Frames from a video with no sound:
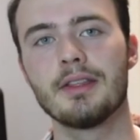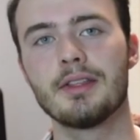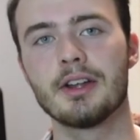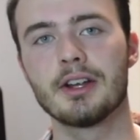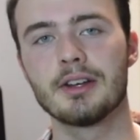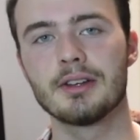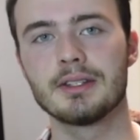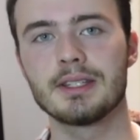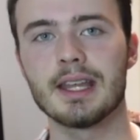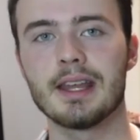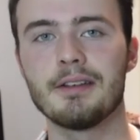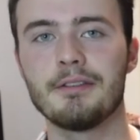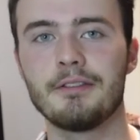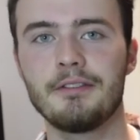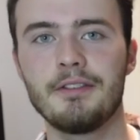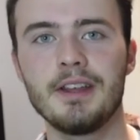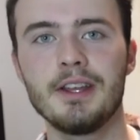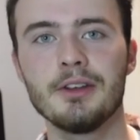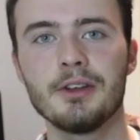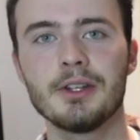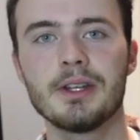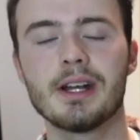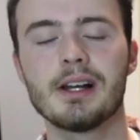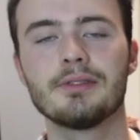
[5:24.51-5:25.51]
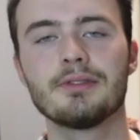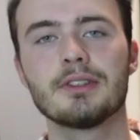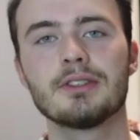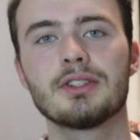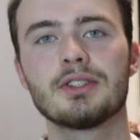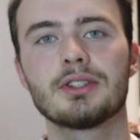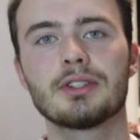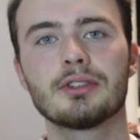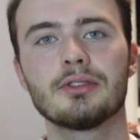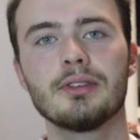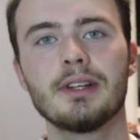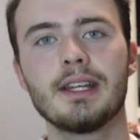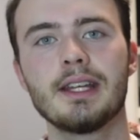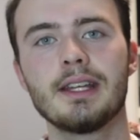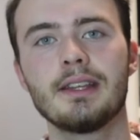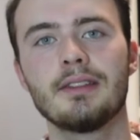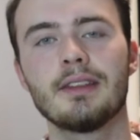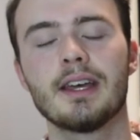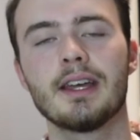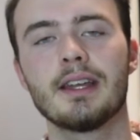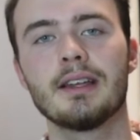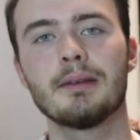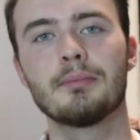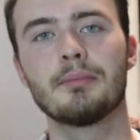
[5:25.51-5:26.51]
there's a field on the
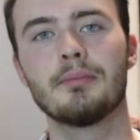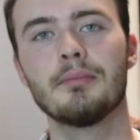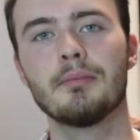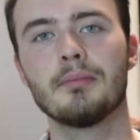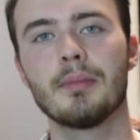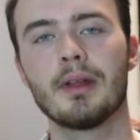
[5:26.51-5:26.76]
screen that